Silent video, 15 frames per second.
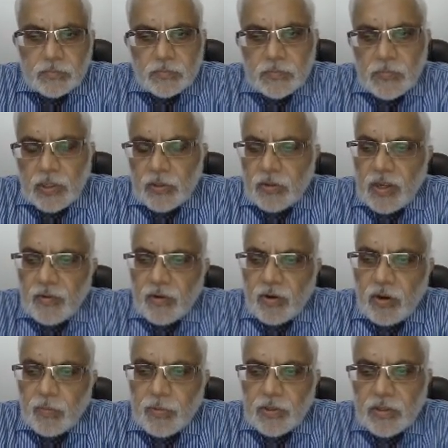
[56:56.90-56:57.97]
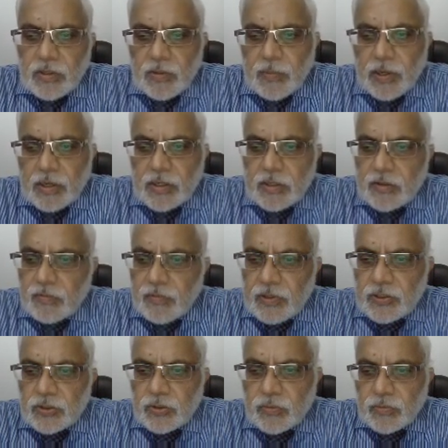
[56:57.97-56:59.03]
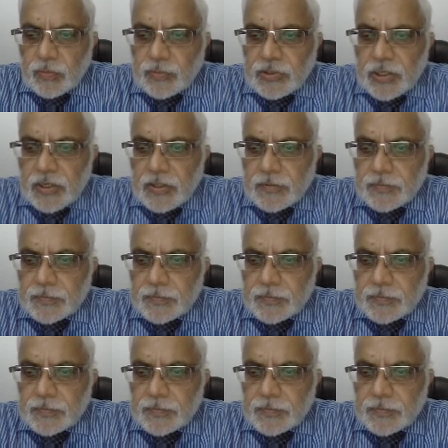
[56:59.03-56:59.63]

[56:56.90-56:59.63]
and you'll have a copy in the market very soon from China.